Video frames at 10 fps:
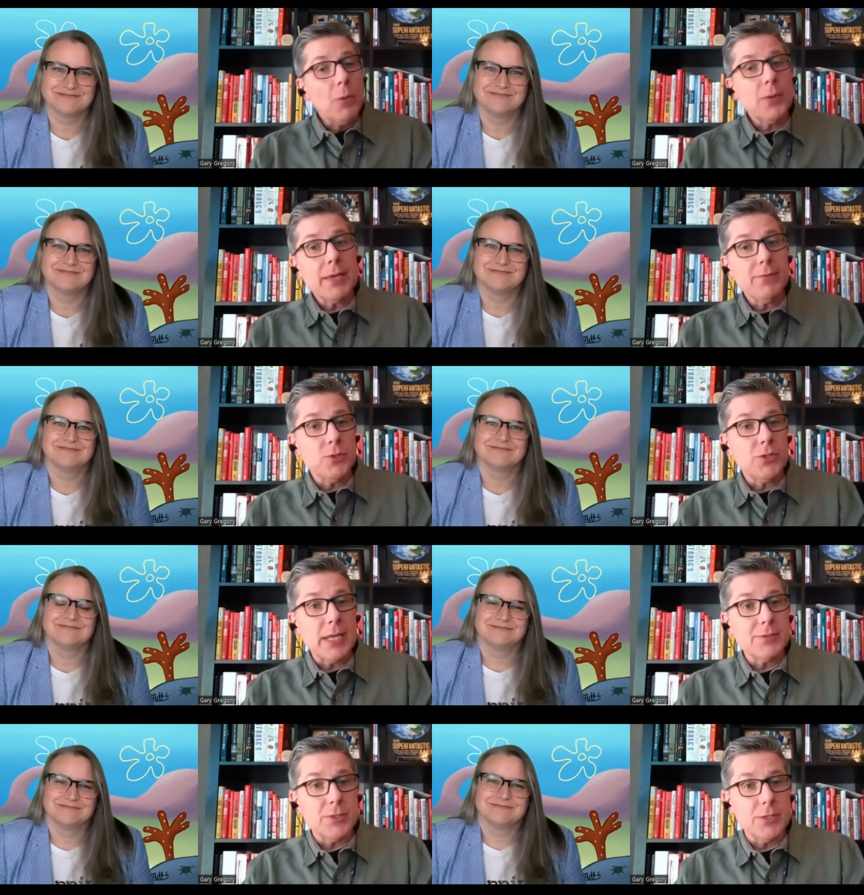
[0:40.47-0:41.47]
Speaker 1: I want to give you a
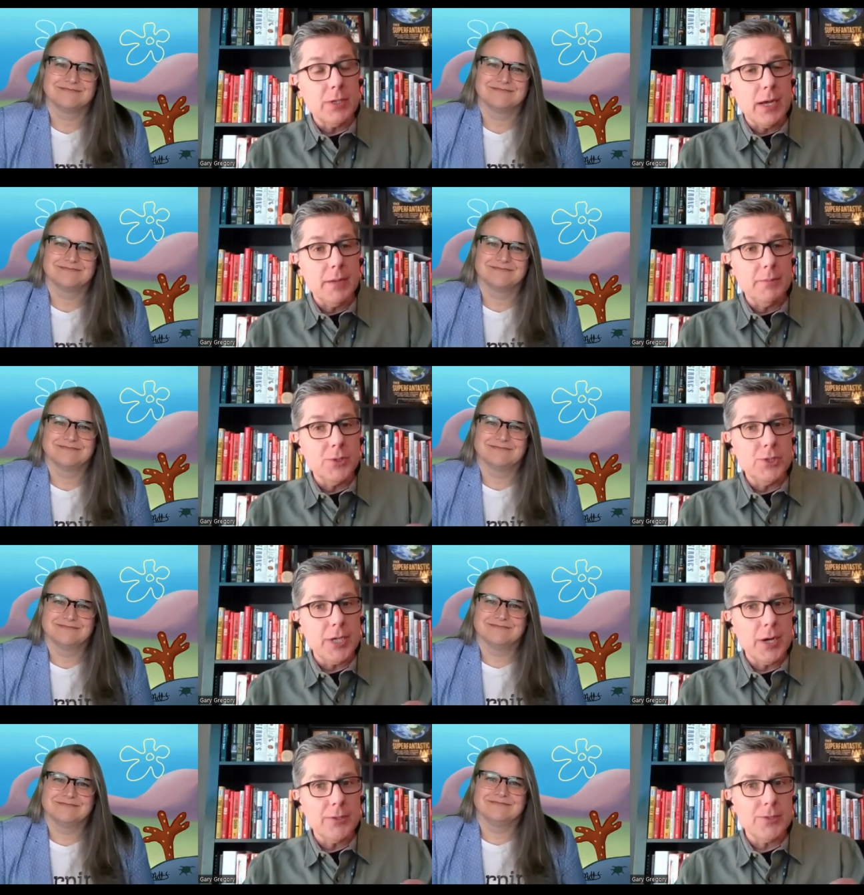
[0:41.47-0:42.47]
chance to um,
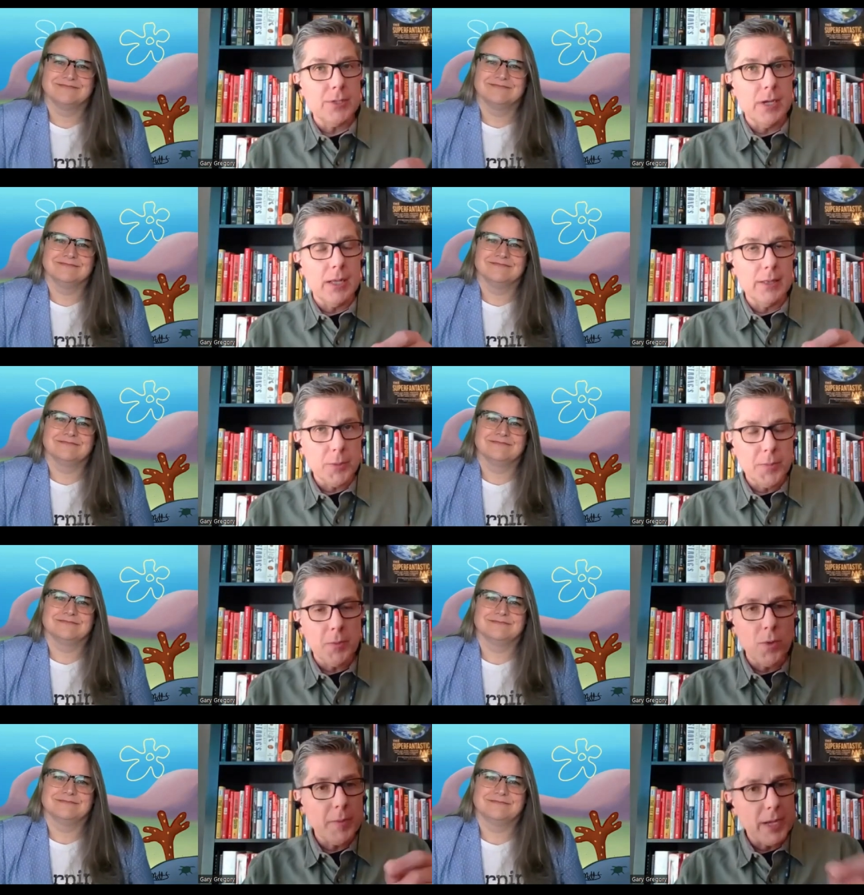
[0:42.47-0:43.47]
share a little
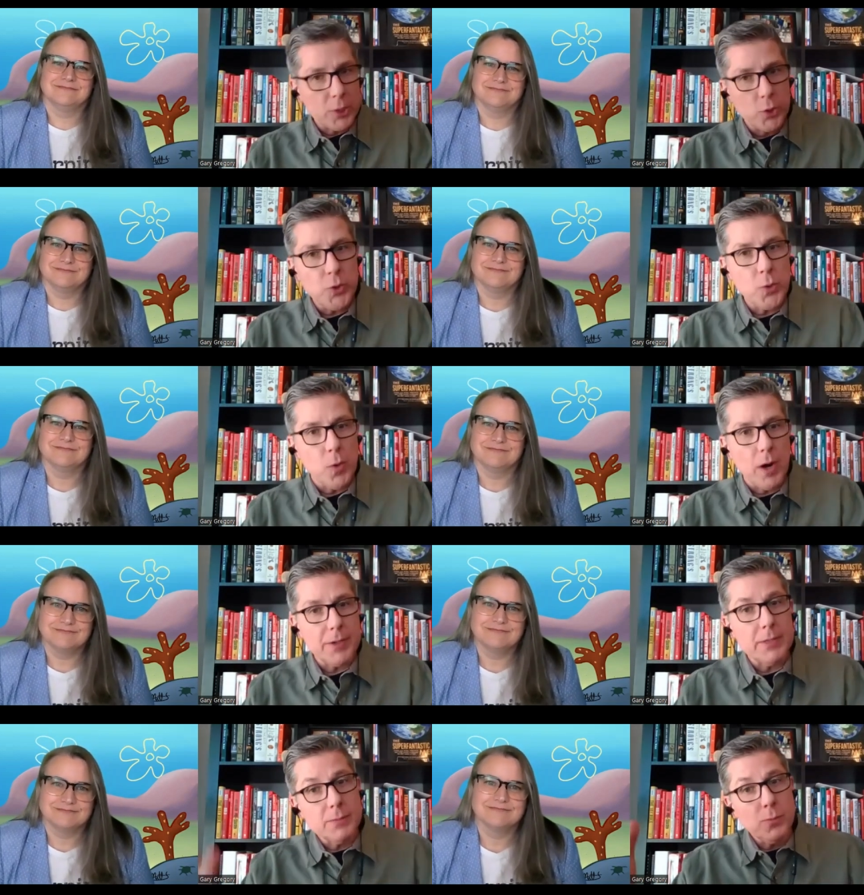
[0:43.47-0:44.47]
bit more about who you
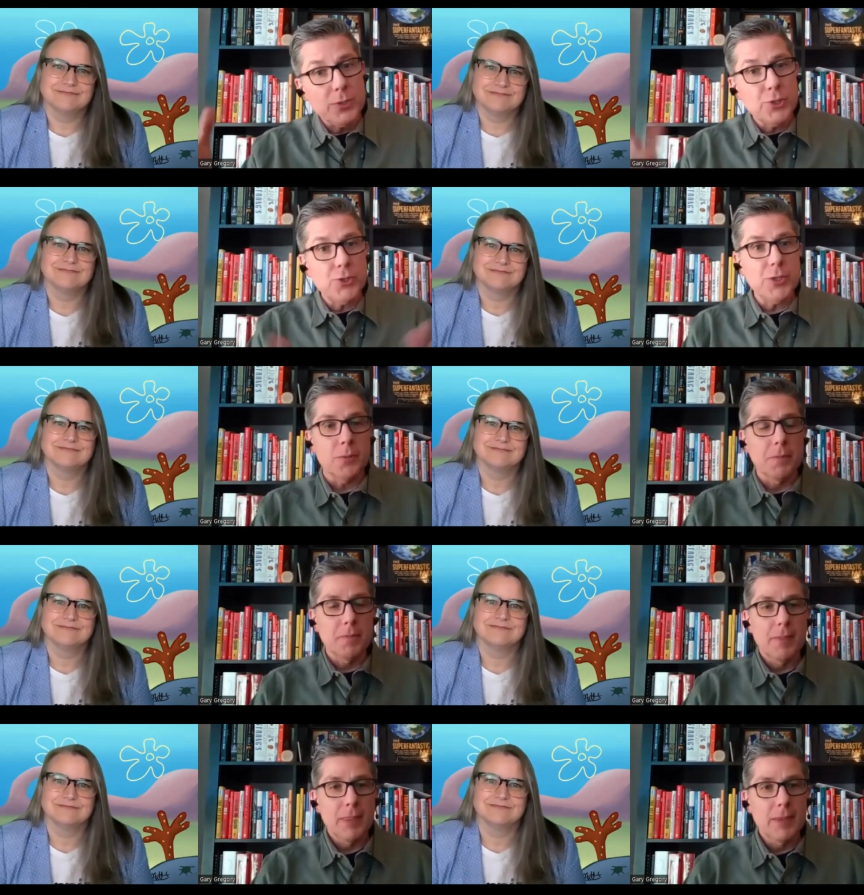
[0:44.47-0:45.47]
are and what you do.
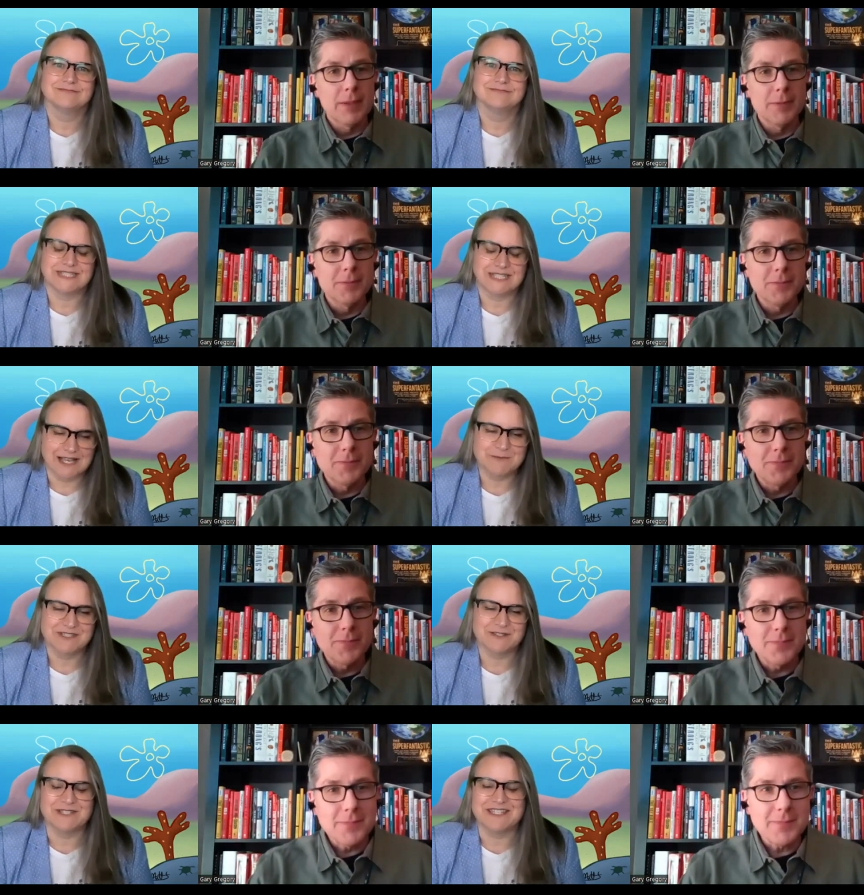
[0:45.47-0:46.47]

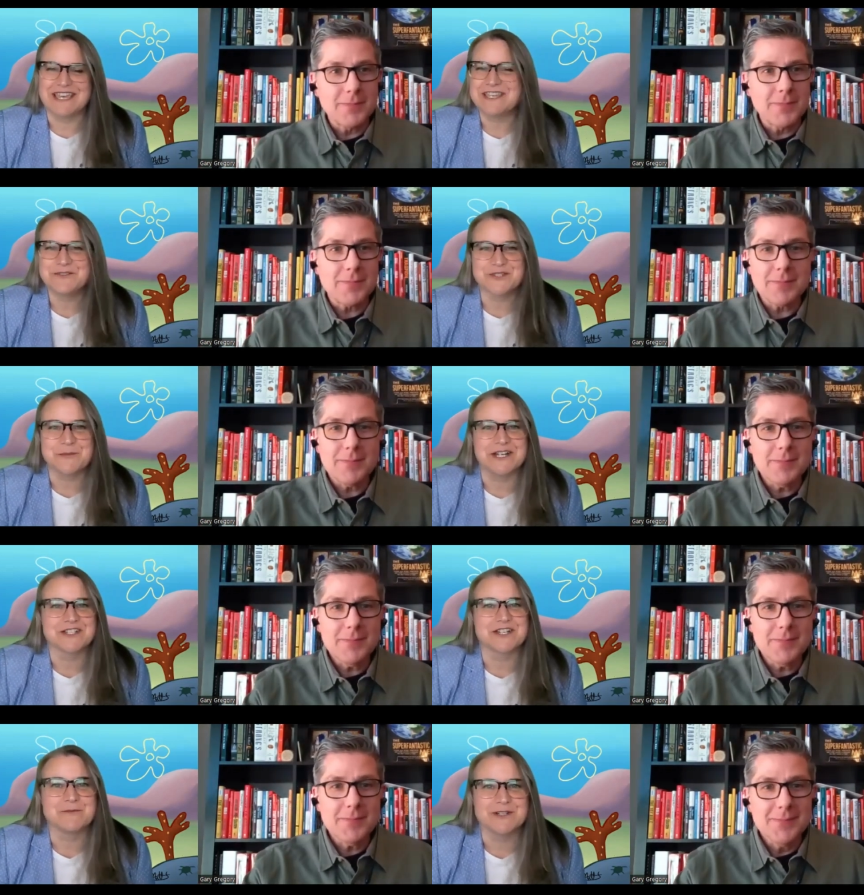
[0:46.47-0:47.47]
Speaker 2: Absolutely. Thank you so
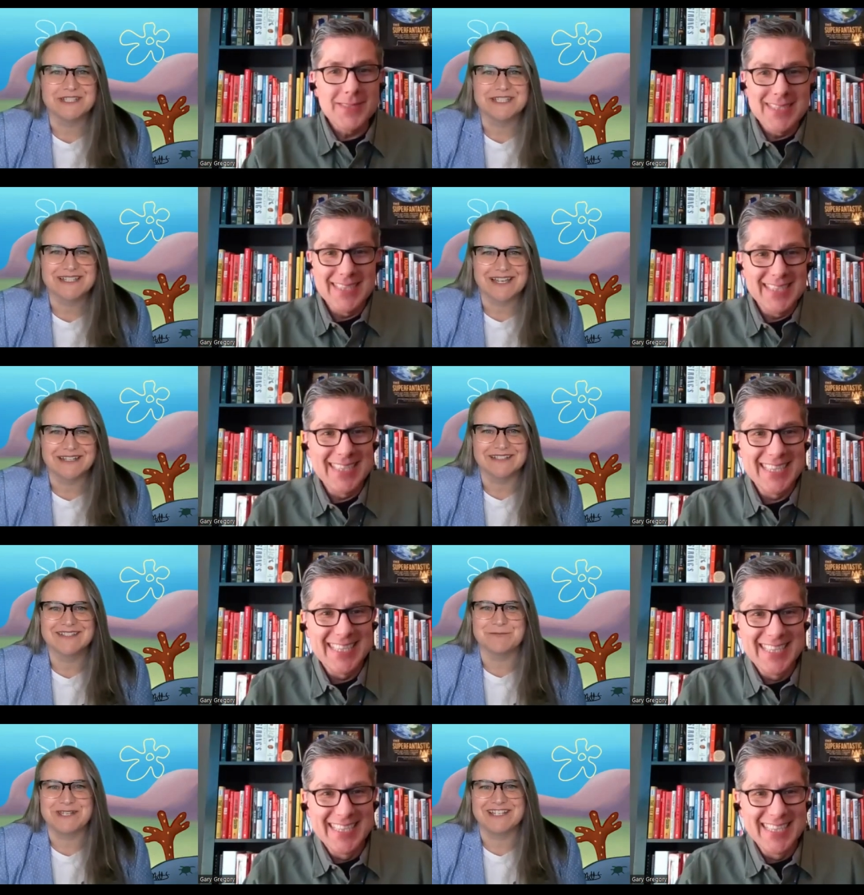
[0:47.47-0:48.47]
much. I'm really
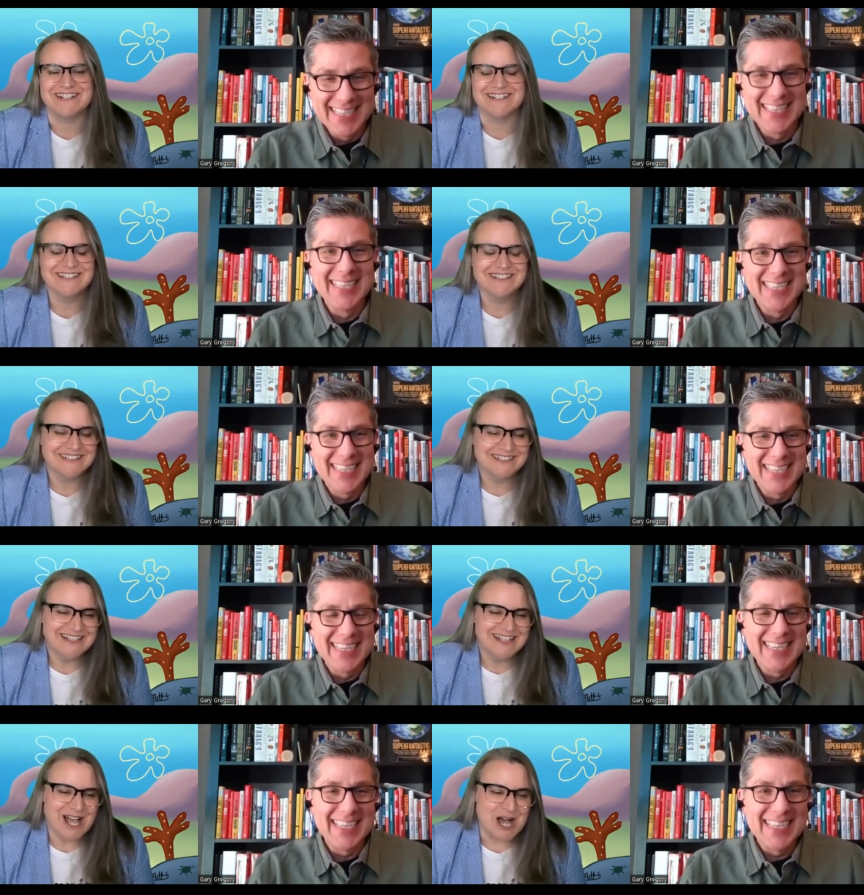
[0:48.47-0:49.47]
excited to be here.
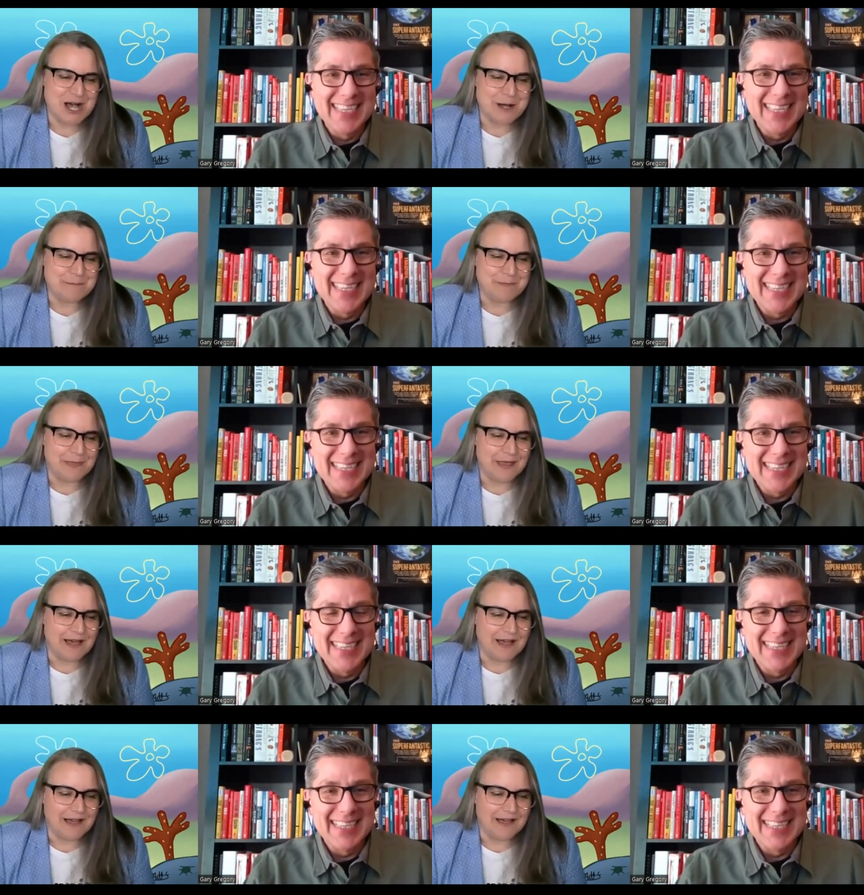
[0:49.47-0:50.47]
Um,
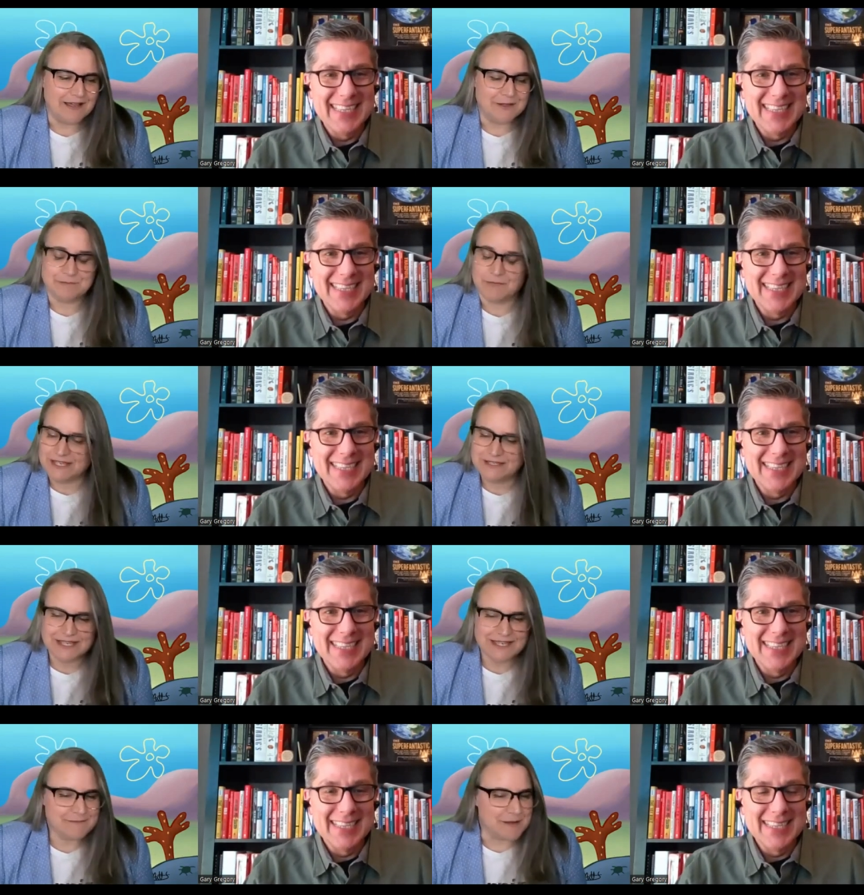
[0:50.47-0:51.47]
uh, like you
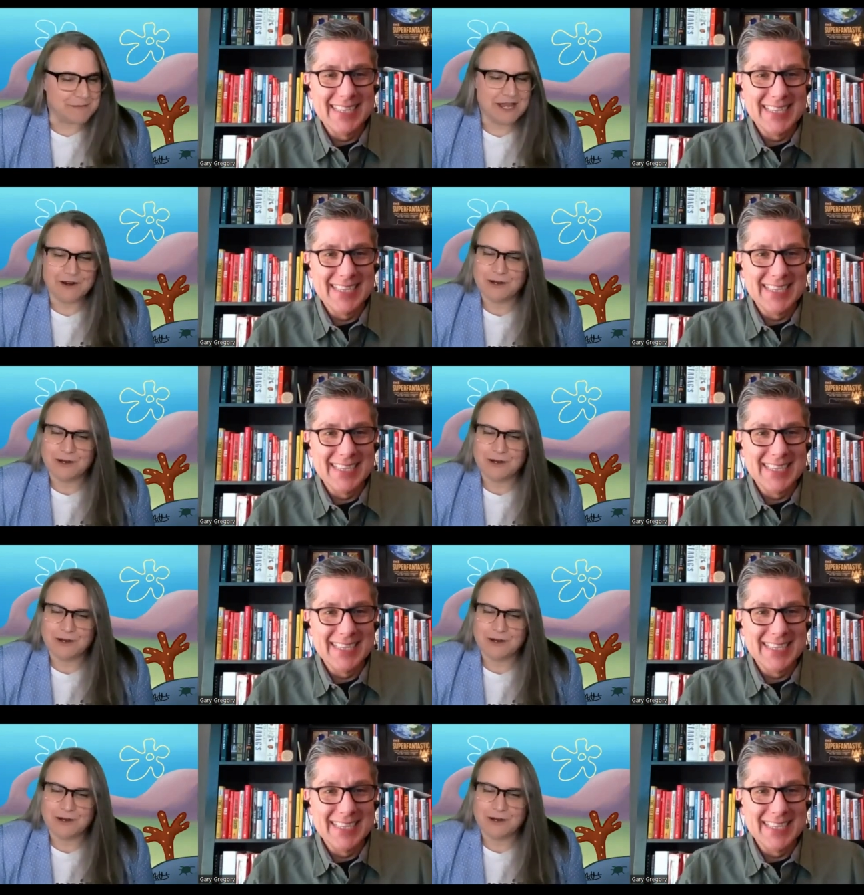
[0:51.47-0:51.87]
said, I'm